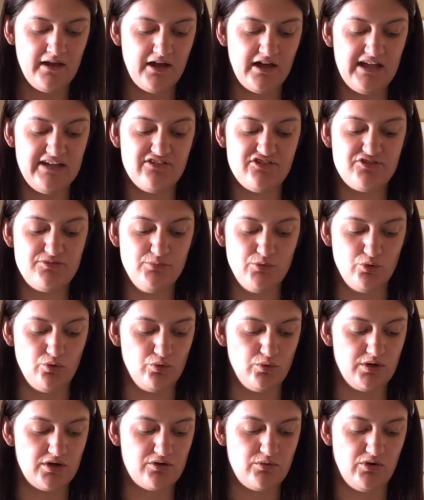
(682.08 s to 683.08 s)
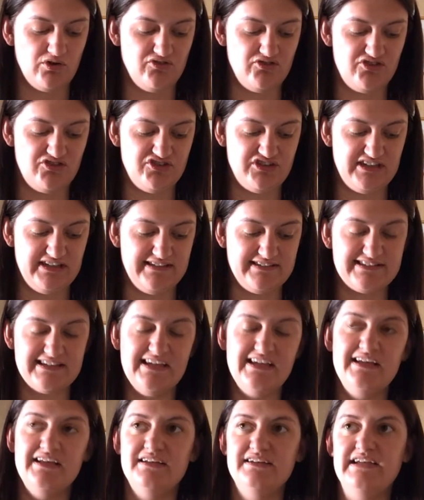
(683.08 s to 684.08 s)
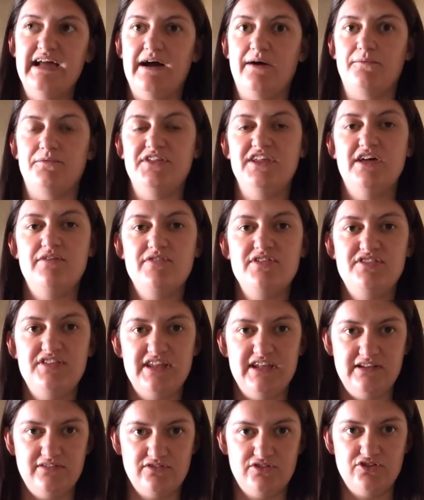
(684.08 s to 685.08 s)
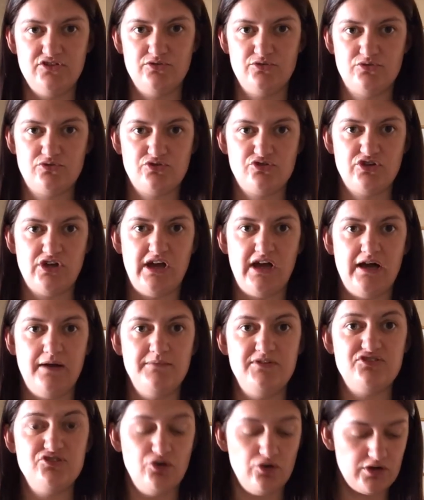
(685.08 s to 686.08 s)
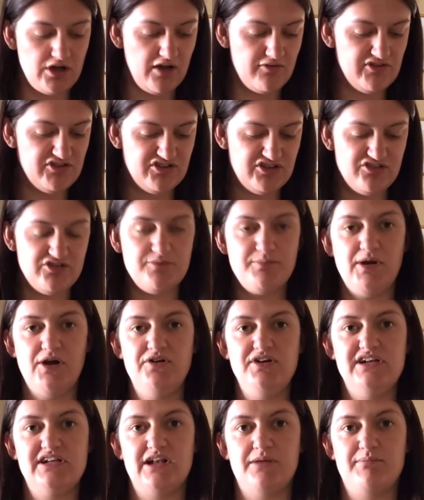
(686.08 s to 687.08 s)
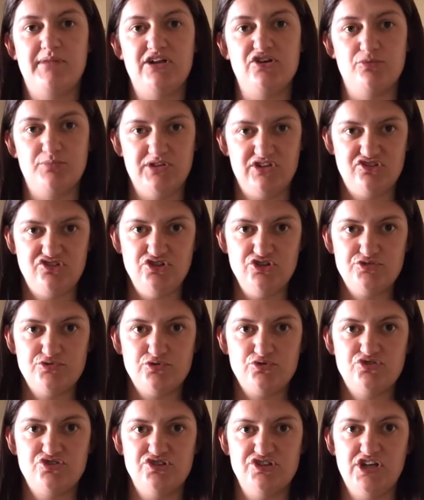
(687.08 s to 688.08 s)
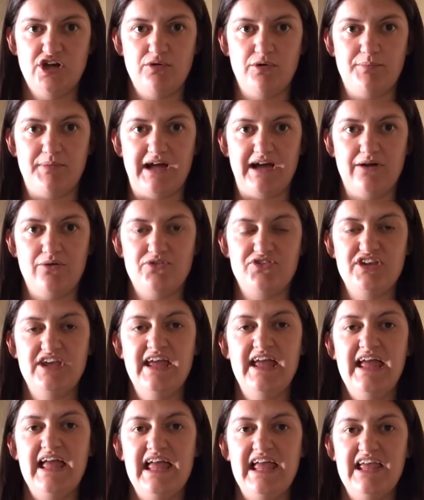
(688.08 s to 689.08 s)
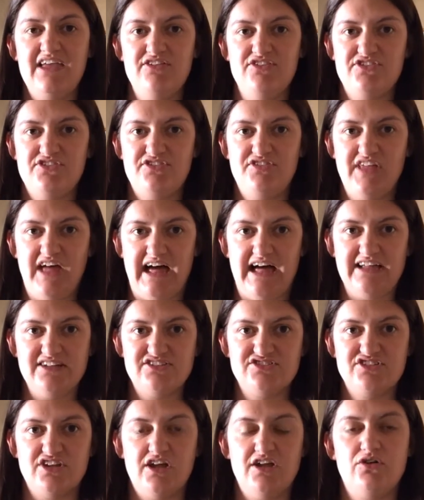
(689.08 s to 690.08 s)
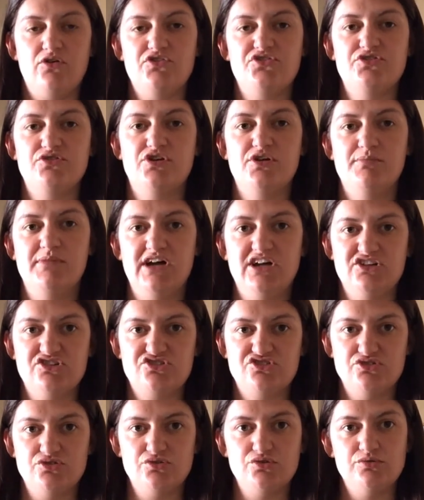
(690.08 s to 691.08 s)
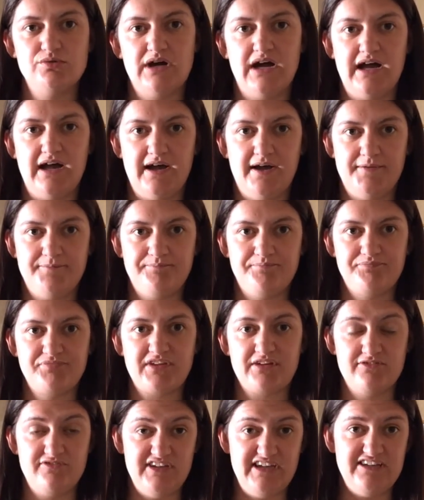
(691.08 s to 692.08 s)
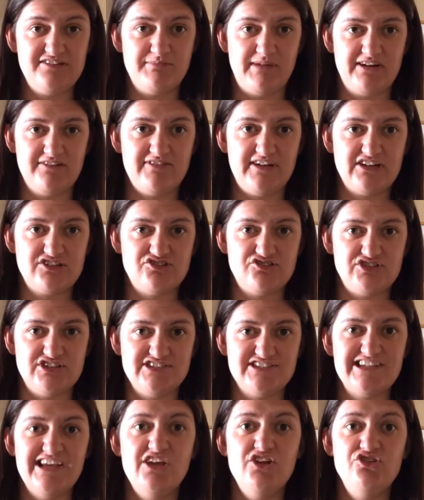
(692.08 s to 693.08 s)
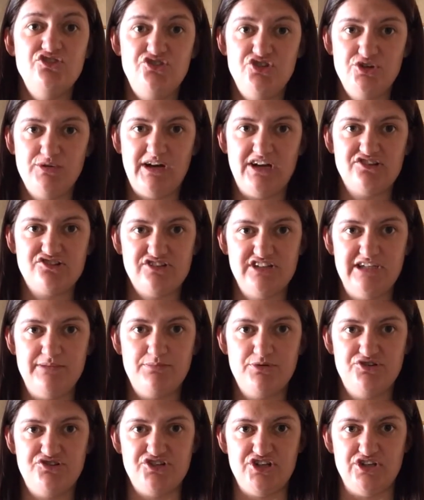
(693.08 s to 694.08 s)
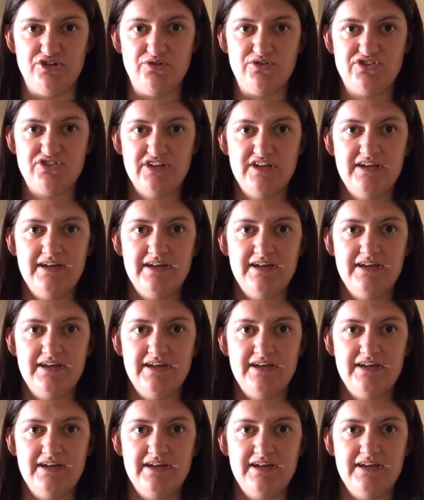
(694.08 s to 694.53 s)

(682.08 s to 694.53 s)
in small quantities. Now, the other thing that is not covered in the Pony Club manual, but it's useful to know about, is that a lot of commercial feed manufacturers do actually produce